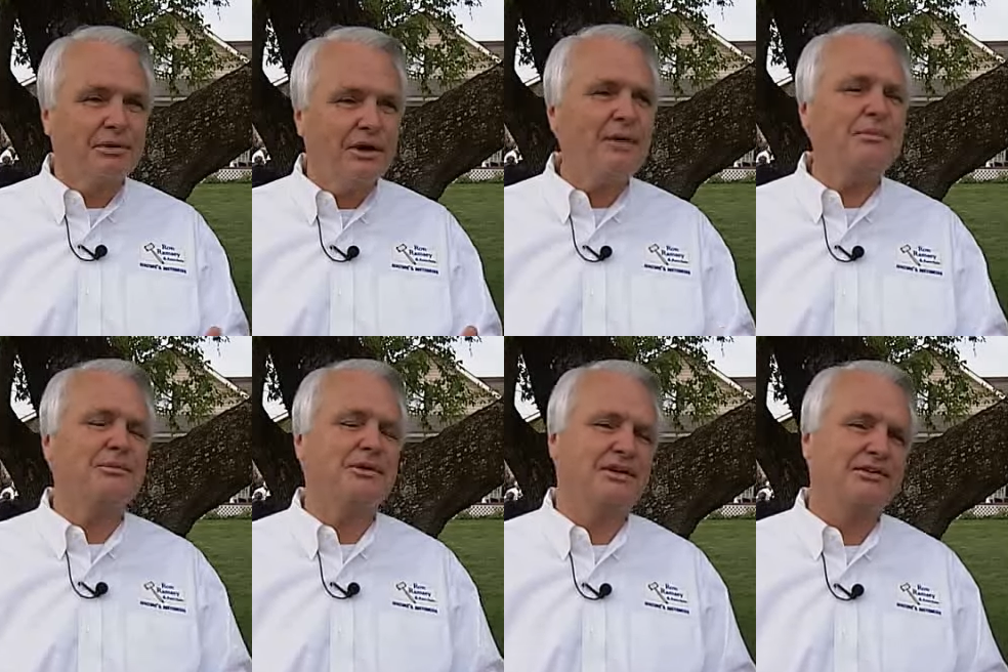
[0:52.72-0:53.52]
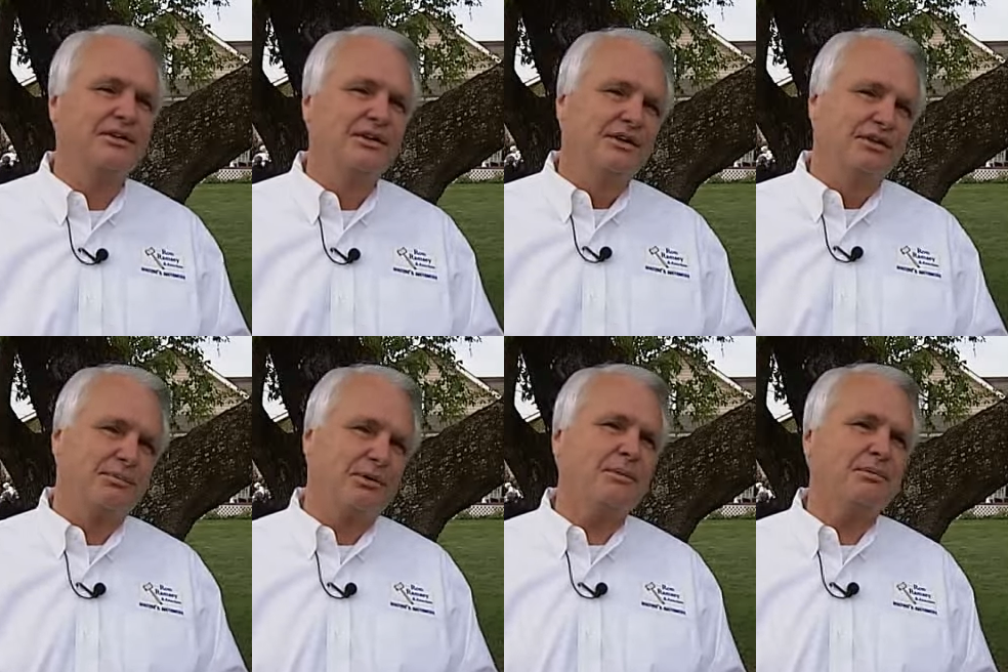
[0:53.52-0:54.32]
The problem is
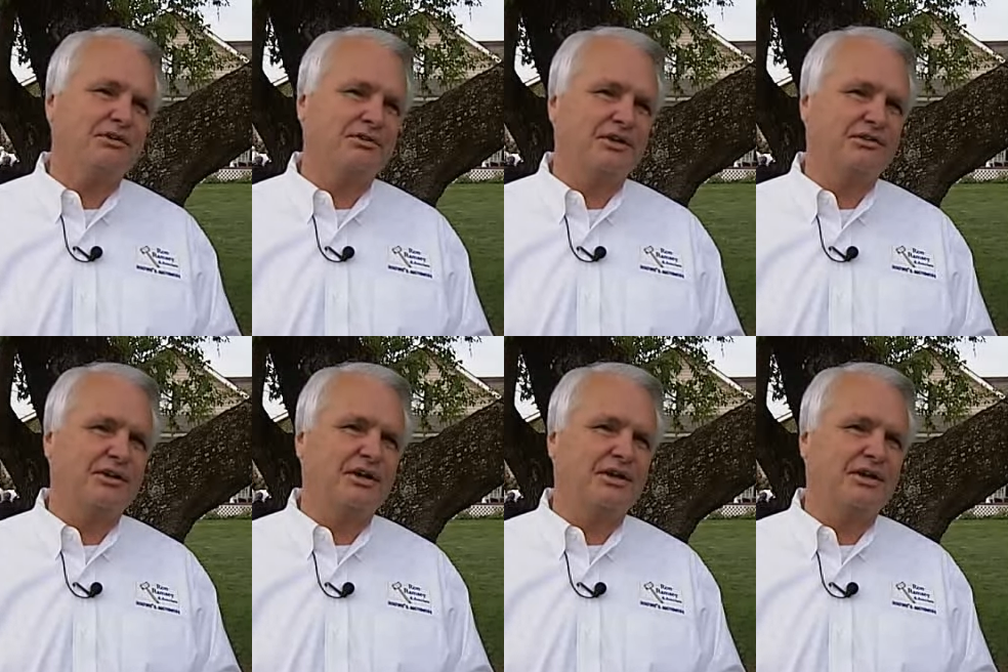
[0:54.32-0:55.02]
the property assessor